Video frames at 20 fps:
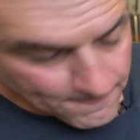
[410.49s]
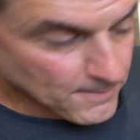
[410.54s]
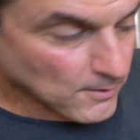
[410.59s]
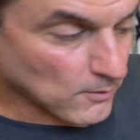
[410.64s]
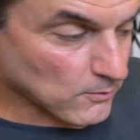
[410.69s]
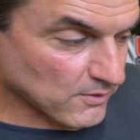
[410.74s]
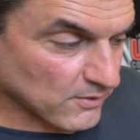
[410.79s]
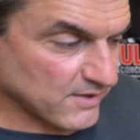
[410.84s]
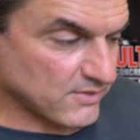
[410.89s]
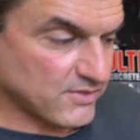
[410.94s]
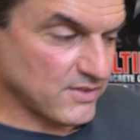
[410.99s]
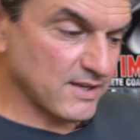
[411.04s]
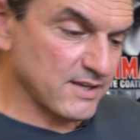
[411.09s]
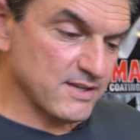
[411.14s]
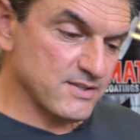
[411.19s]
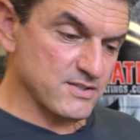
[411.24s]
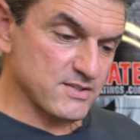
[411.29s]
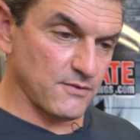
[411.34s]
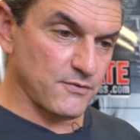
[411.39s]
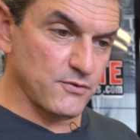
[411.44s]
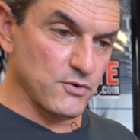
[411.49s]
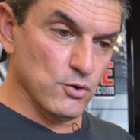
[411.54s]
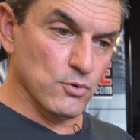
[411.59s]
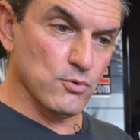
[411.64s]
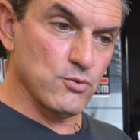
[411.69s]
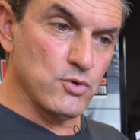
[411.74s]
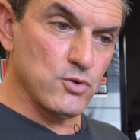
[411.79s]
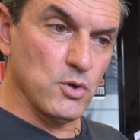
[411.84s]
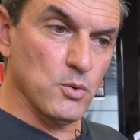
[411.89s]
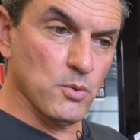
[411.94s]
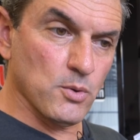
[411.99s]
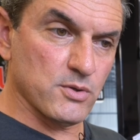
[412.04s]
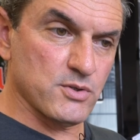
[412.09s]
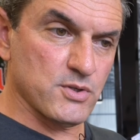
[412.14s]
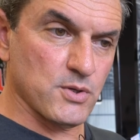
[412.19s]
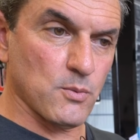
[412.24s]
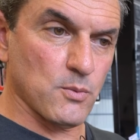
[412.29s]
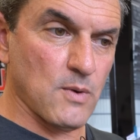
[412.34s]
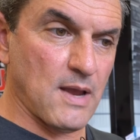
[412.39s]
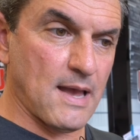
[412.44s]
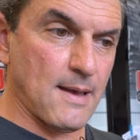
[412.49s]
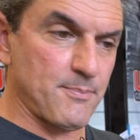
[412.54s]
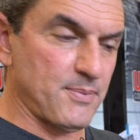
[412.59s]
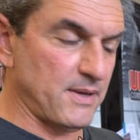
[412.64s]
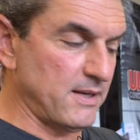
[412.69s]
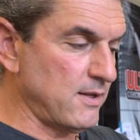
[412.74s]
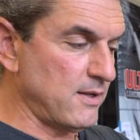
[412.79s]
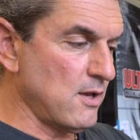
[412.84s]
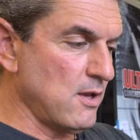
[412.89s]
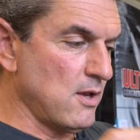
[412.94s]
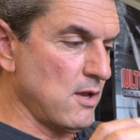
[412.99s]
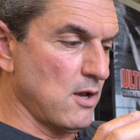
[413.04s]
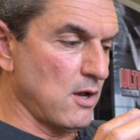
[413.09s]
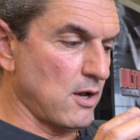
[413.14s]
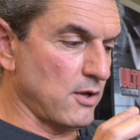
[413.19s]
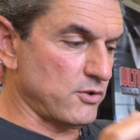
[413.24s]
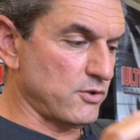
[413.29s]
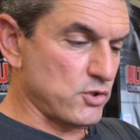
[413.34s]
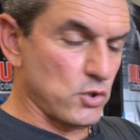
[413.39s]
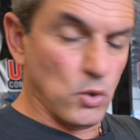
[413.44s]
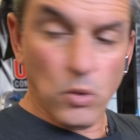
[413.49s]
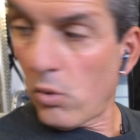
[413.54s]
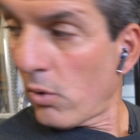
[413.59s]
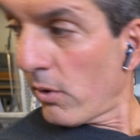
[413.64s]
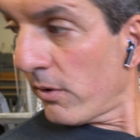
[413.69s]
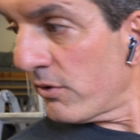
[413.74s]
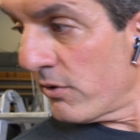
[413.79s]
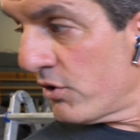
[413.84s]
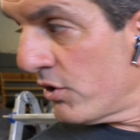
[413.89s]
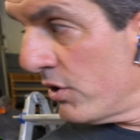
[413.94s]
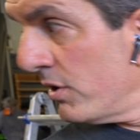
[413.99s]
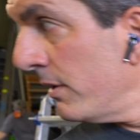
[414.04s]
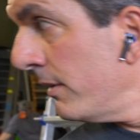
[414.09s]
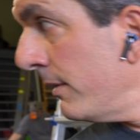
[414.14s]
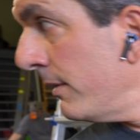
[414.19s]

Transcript: The only thing is, if you're newer to wrapping, a torch